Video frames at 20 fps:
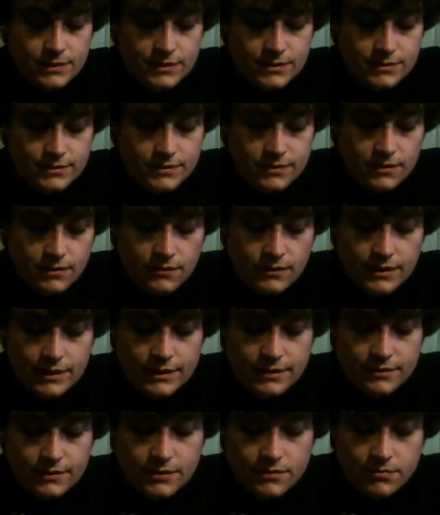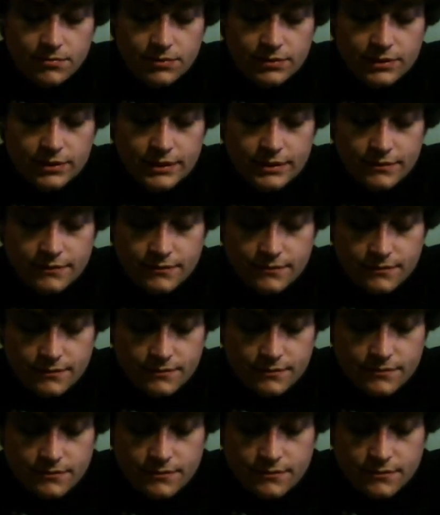the collection,
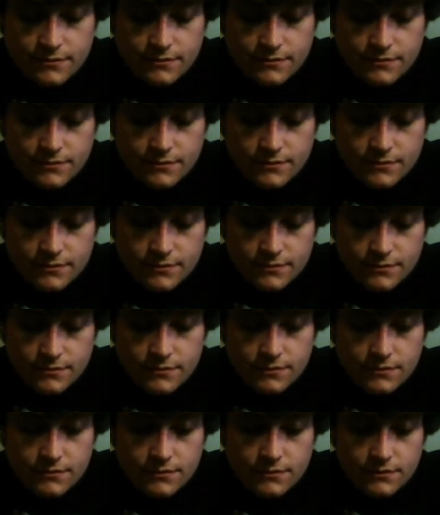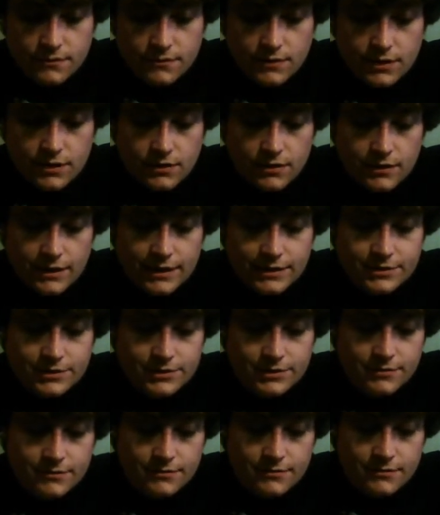the trilogy. I have seen this movie, it's
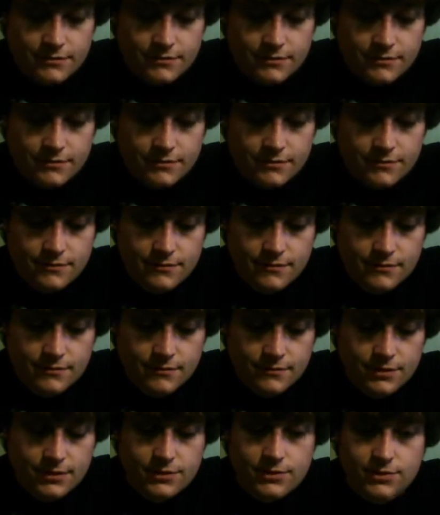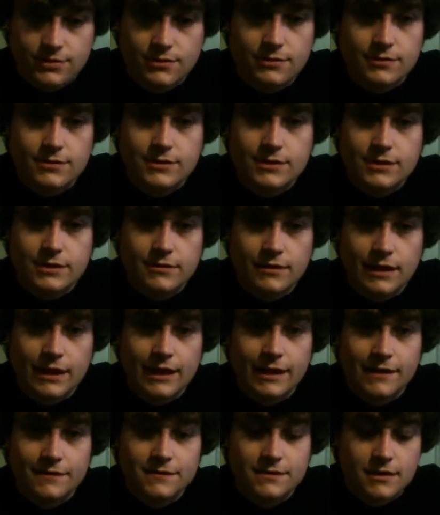been a while. Uh,
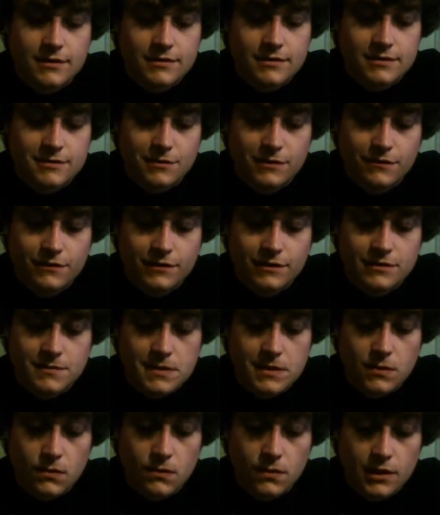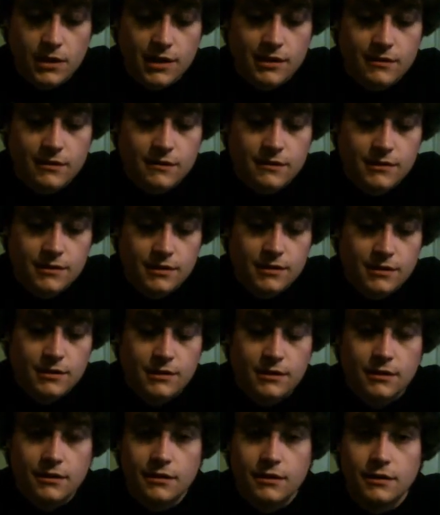it's a masterpiece from what I remember
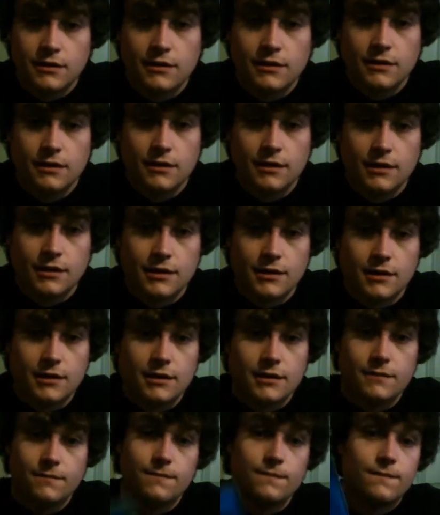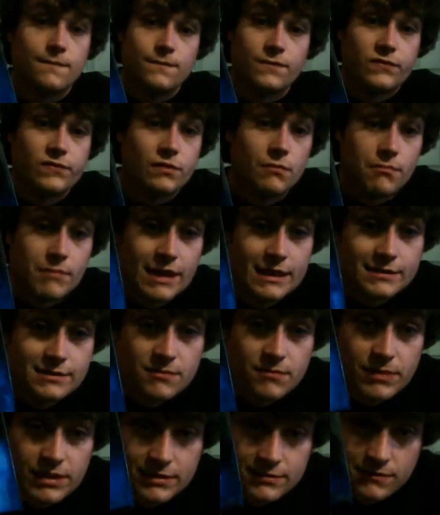mean,
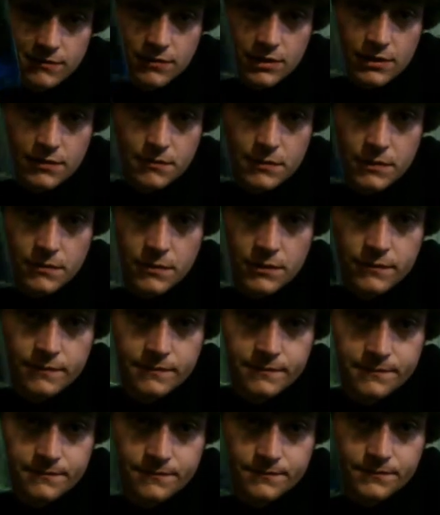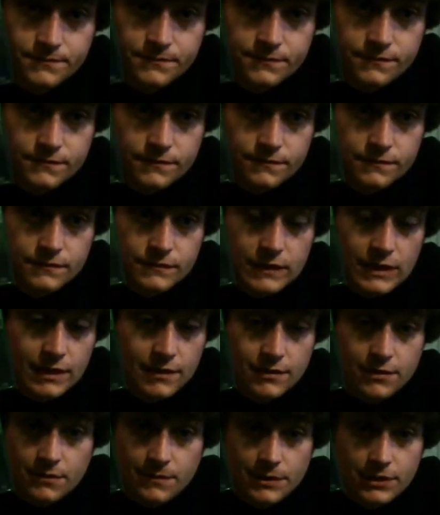Argento's my favorite director, as y'all know. So,
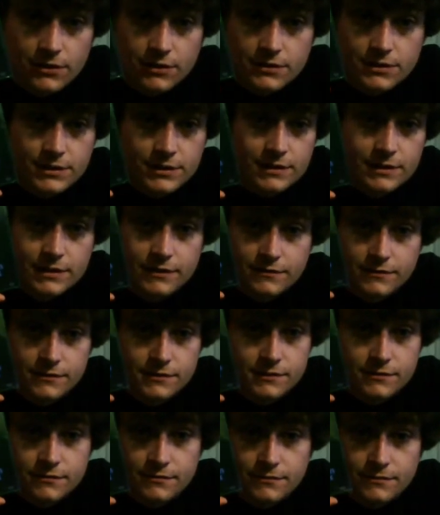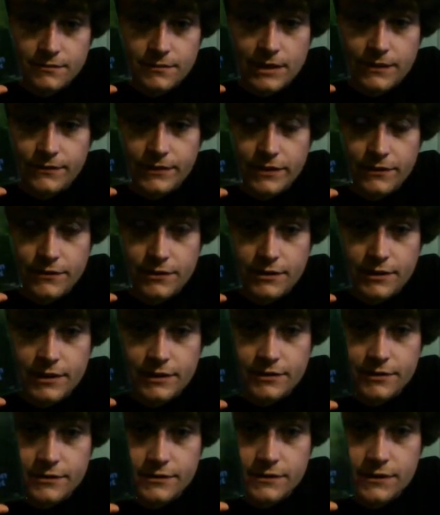Four Flies on Grey
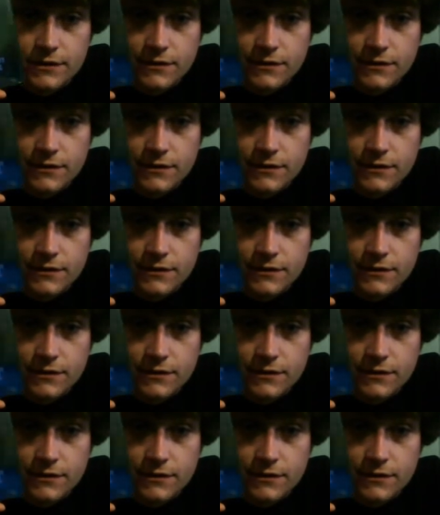Velvet.